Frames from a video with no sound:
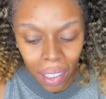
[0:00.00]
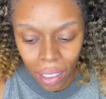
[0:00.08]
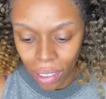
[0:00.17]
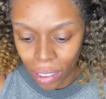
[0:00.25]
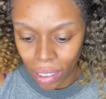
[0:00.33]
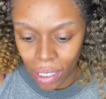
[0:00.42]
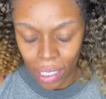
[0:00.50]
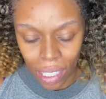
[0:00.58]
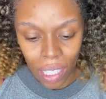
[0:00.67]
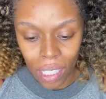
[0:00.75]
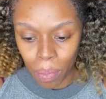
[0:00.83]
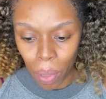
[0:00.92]
avoid
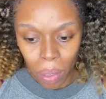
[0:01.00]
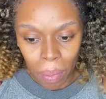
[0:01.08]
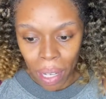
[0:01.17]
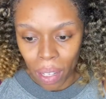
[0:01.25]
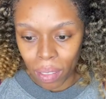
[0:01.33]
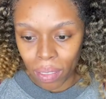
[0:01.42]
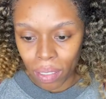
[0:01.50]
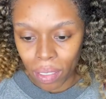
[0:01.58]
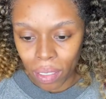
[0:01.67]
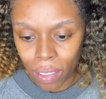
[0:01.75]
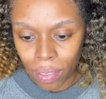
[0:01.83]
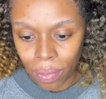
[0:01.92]
contact with the
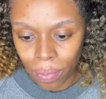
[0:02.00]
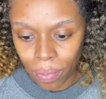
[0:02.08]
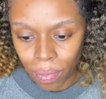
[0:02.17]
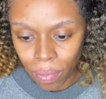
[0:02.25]
eyes.